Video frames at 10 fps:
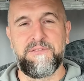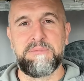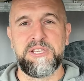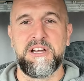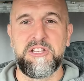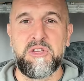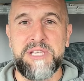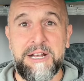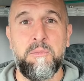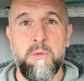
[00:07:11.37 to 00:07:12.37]
Flip side,
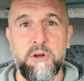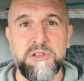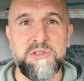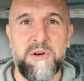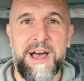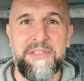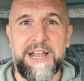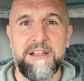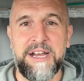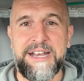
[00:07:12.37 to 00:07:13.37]
New Zealand will want to sort out
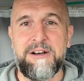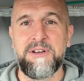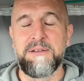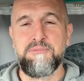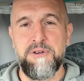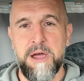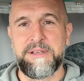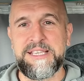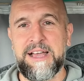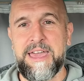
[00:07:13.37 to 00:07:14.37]
that line-out,
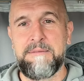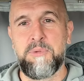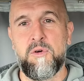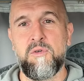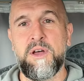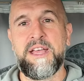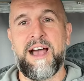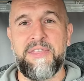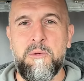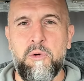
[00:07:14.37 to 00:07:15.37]
prime attacking ball.
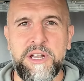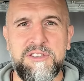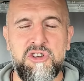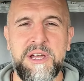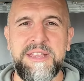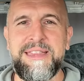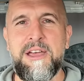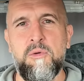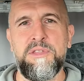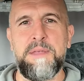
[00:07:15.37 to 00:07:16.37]
And they want to try and
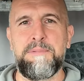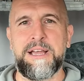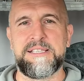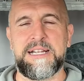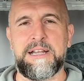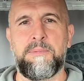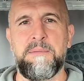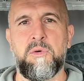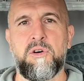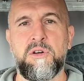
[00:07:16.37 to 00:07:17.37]
deal with the blitz a little
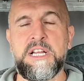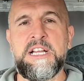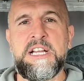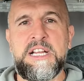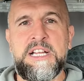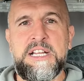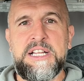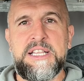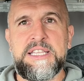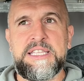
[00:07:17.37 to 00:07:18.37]
bit more.
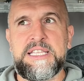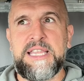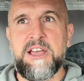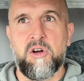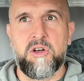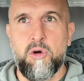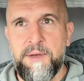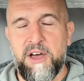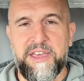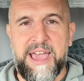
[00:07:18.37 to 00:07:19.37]
They got caught
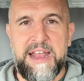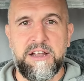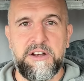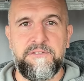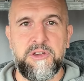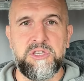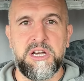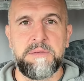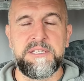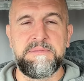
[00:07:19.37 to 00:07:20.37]
behind the gain line a few
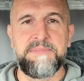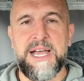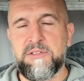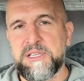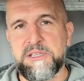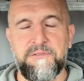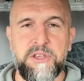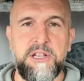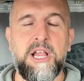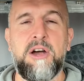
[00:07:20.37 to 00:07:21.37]
times. Now, there's
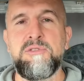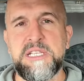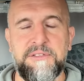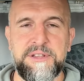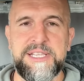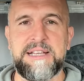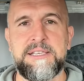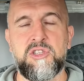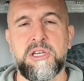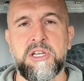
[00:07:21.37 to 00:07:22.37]
loads of different
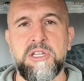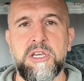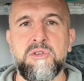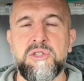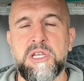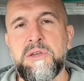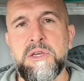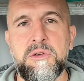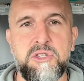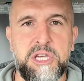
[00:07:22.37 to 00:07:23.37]
tactics you can use. Do
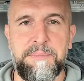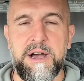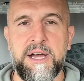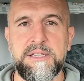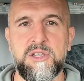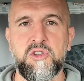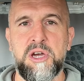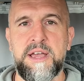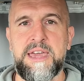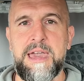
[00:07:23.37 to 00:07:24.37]
you chip behind to
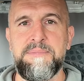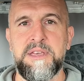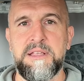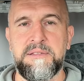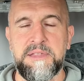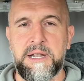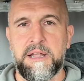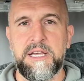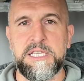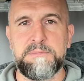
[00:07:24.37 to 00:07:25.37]
try and keep the
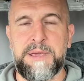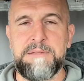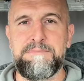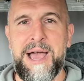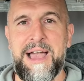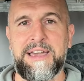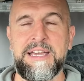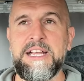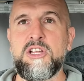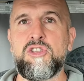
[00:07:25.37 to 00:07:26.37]
line speed back?
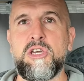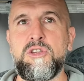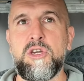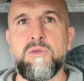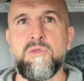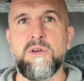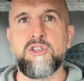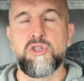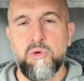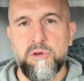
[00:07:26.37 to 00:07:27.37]
Do you
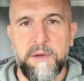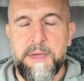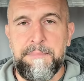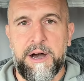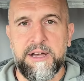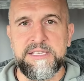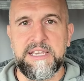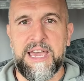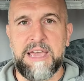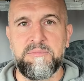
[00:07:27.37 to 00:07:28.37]
shorten up your
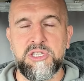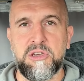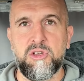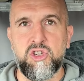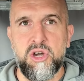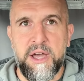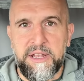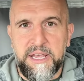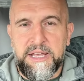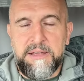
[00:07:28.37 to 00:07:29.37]
passing game so you try
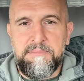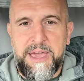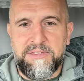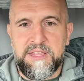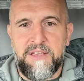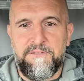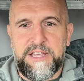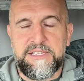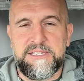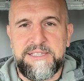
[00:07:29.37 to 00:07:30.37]
and make the
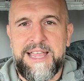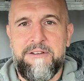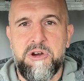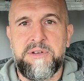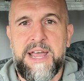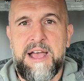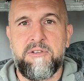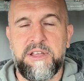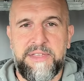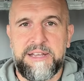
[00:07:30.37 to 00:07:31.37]
defence narrow
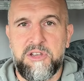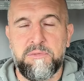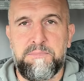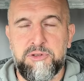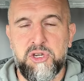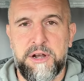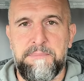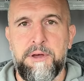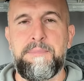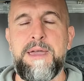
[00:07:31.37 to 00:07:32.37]
down and then you're trying
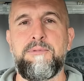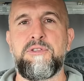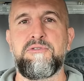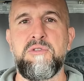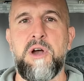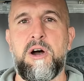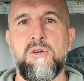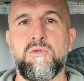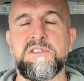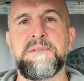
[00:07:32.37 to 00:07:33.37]
to put people through
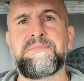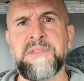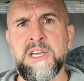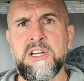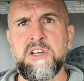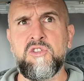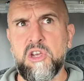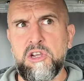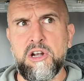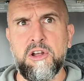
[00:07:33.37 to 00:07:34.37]
holes?
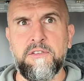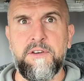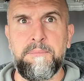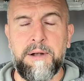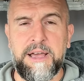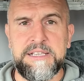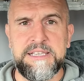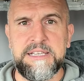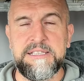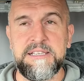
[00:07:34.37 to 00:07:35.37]
Do you look for
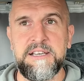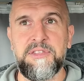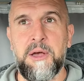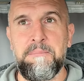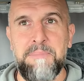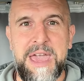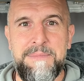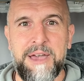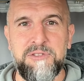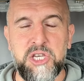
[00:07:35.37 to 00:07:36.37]
places that
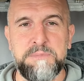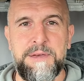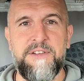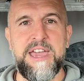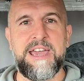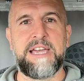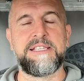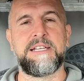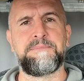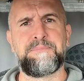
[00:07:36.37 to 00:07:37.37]
maybe have just been
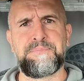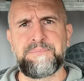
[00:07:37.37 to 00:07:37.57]
vacated?